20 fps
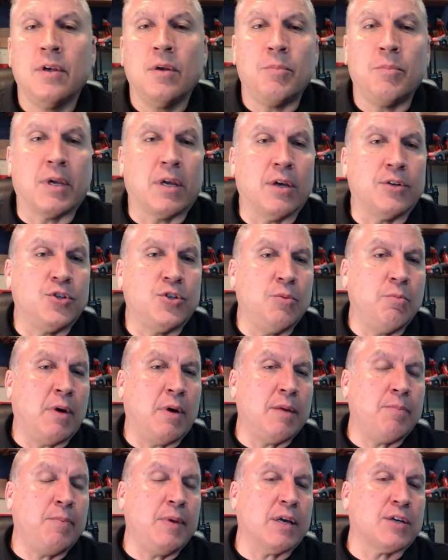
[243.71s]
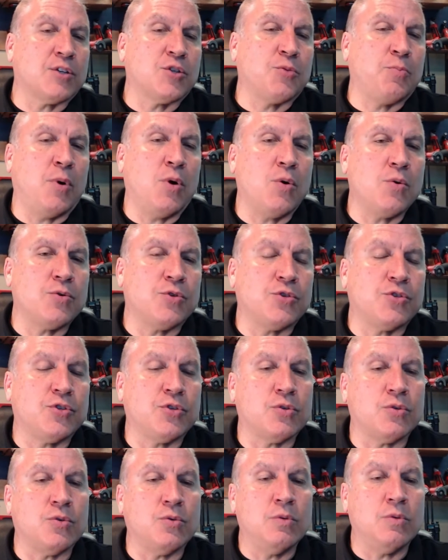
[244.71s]
because you might be exposed
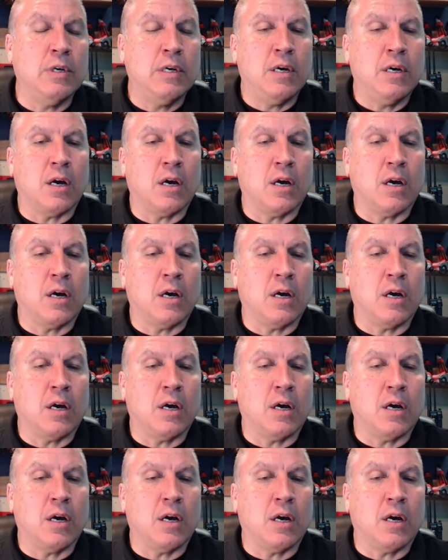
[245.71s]
to